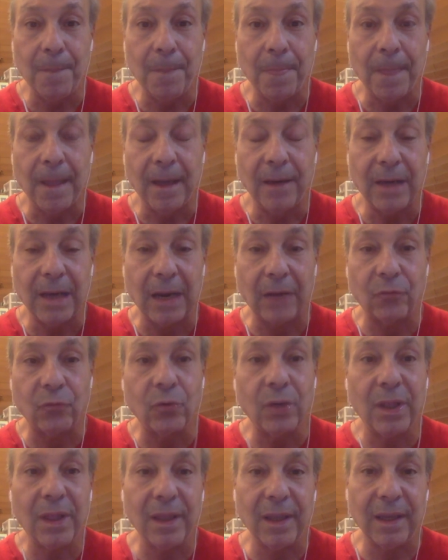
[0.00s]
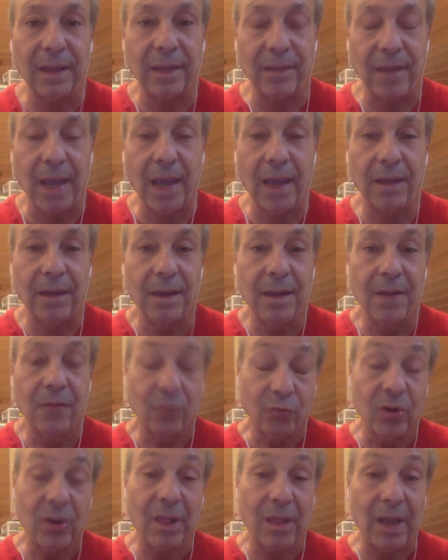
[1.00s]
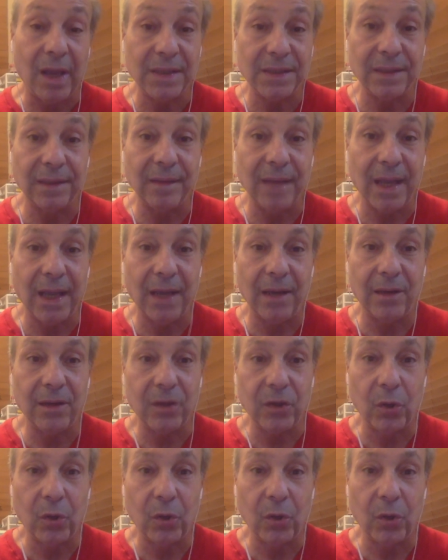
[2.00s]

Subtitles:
Not realizing that,